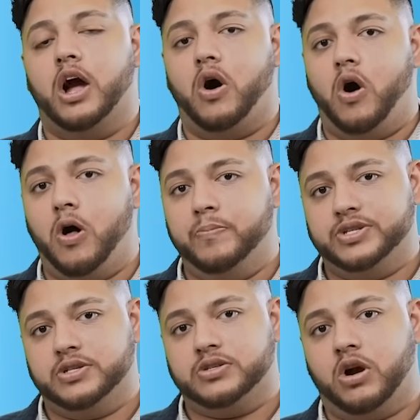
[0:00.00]
all
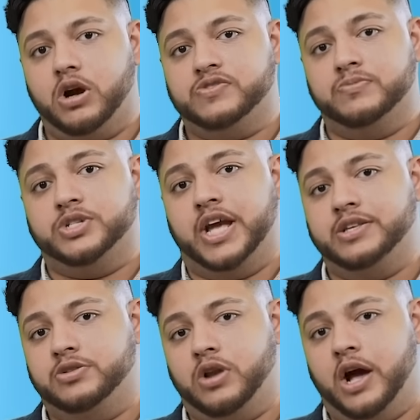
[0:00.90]
business cards from
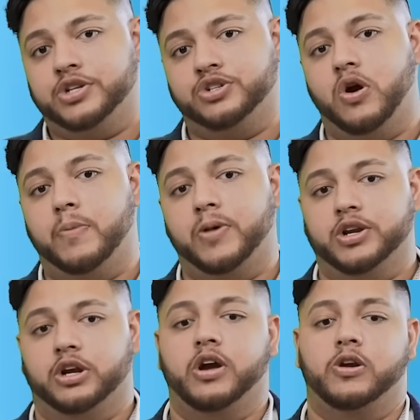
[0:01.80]
Chase do not show up on
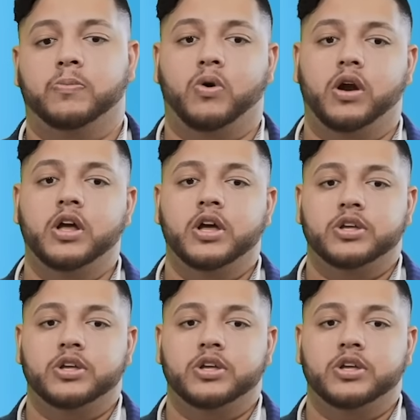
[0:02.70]
your credit report.